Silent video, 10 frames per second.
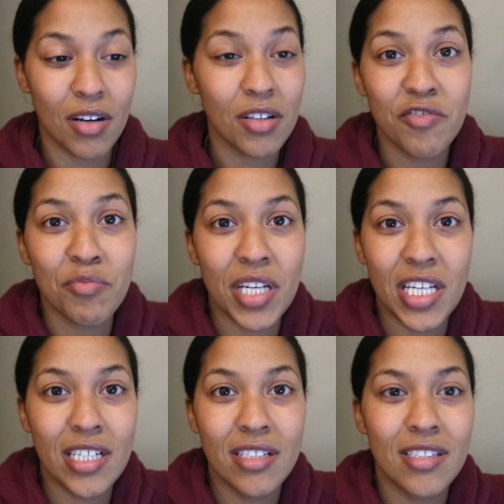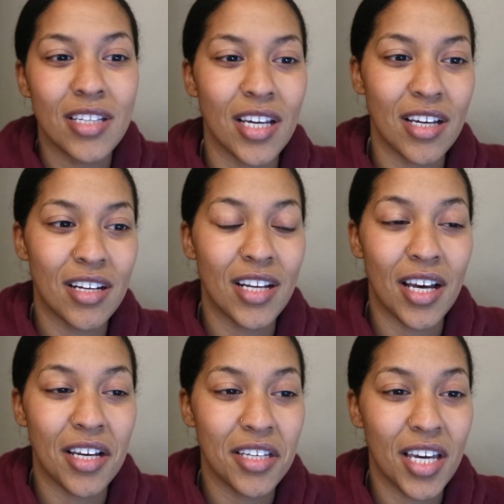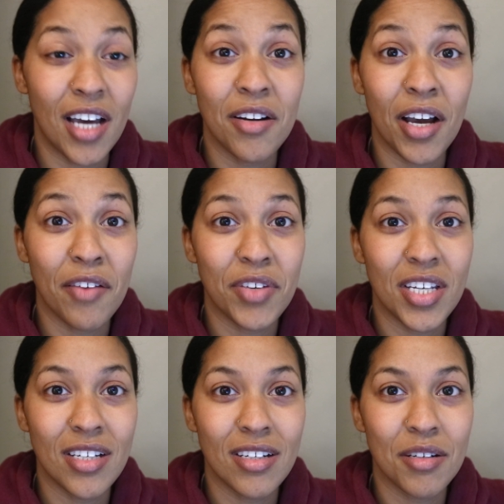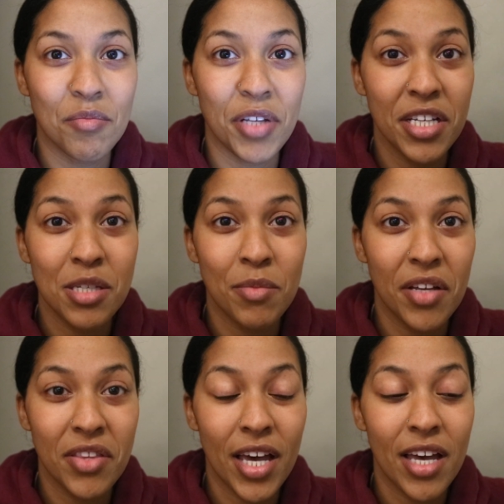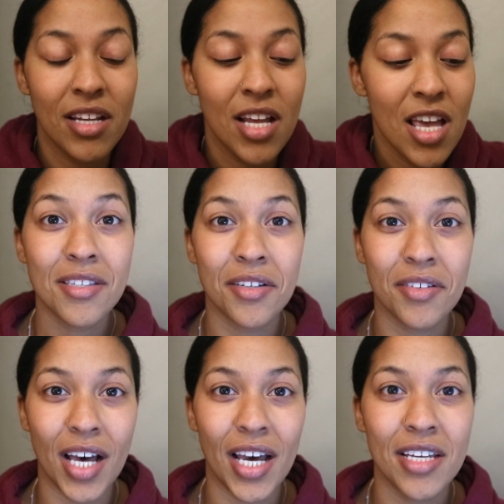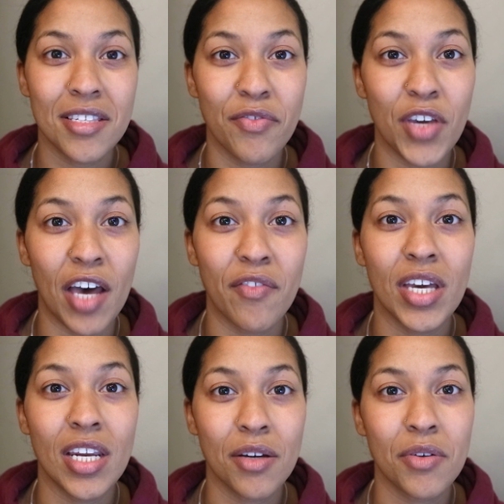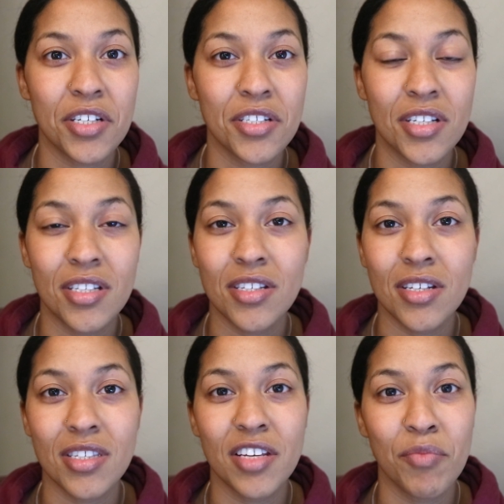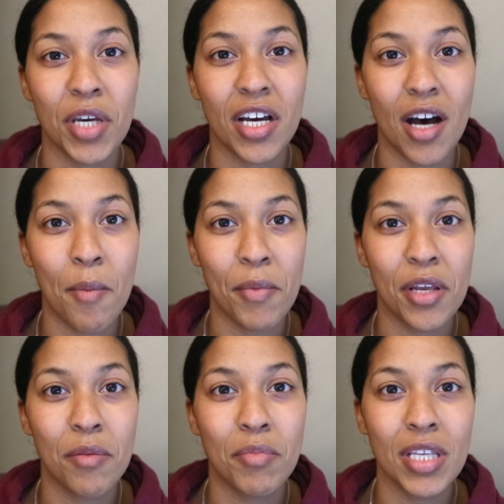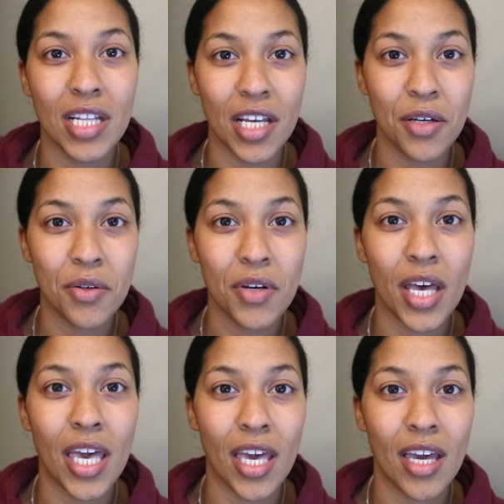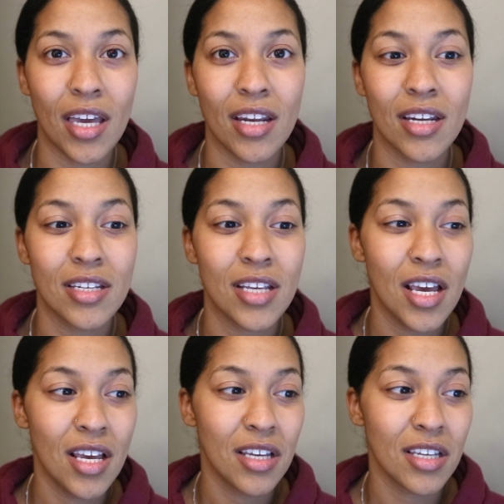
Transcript: all of my needs, and yeah, I don't have any complaints about that. So guys, if you have any questions, just leave me a comment below. And